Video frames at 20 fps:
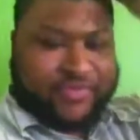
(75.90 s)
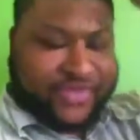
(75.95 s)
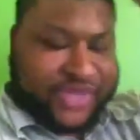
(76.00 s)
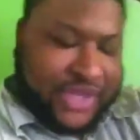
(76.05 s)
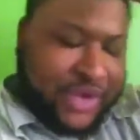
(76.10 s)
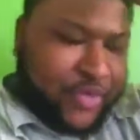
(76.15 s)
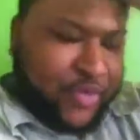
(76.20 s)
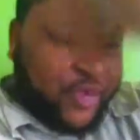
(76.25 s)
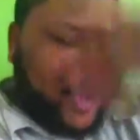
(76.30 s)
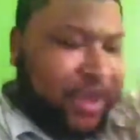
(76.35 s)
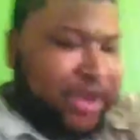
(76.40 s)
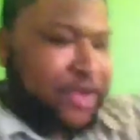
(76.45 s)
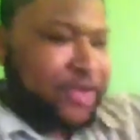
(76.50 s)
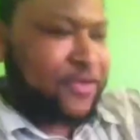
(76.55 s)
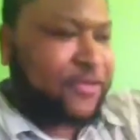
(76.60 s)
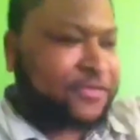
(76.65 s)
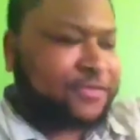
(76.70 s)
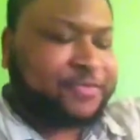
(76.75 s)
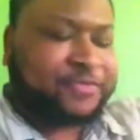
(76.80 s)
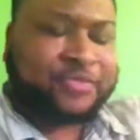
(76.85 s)

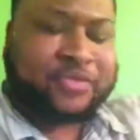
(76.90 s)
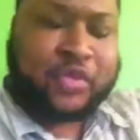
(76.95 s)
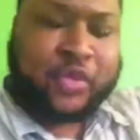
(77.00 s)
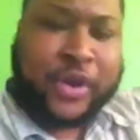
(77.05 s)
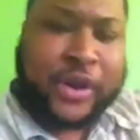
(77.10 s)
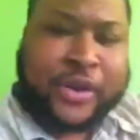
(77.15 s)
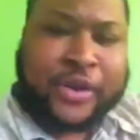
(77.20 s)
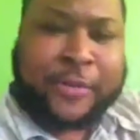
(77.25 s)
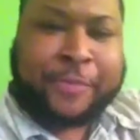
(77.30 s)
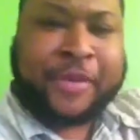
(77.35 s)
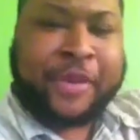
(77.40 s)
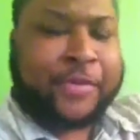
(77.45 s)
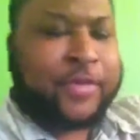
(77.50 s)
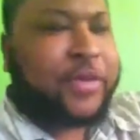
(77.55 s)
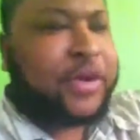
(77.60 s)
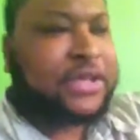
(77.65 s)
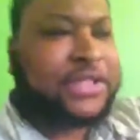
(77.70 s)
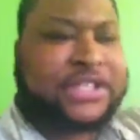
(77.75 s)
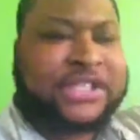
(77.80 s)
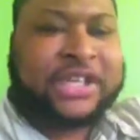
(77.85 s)
somewhere where people
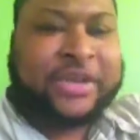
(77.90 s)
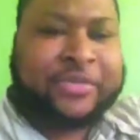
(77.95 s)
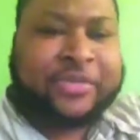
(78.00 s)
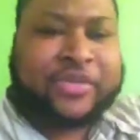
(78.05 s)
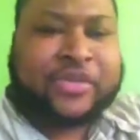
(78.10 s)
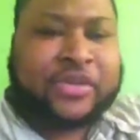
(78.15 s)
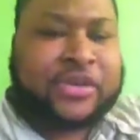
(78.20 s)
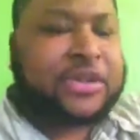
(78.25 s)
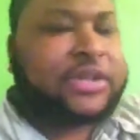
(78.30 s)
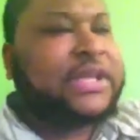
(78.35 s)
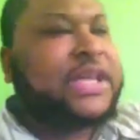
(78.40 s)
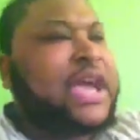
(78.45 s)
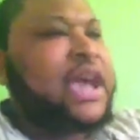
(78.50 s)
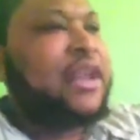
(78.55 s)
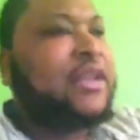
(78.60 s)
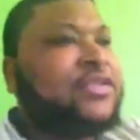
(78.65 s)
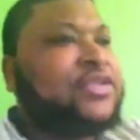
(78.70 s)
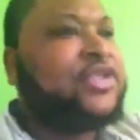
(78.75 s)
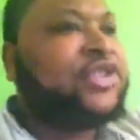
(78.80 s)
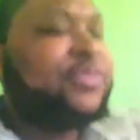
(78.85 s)
are sleeping on your
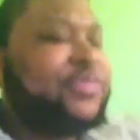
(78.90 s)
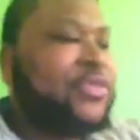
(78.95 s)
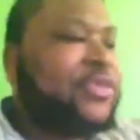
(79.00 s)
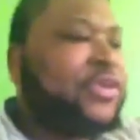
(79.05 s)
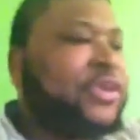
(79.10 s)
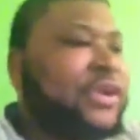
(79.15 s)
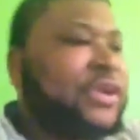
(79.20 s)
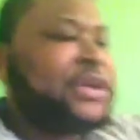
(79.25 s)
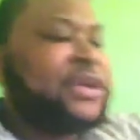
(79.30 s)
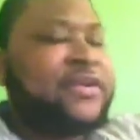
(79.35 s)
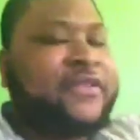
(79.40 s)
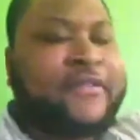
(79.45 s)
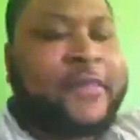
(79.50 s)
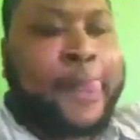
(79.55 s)
talent or sleeping on your gift,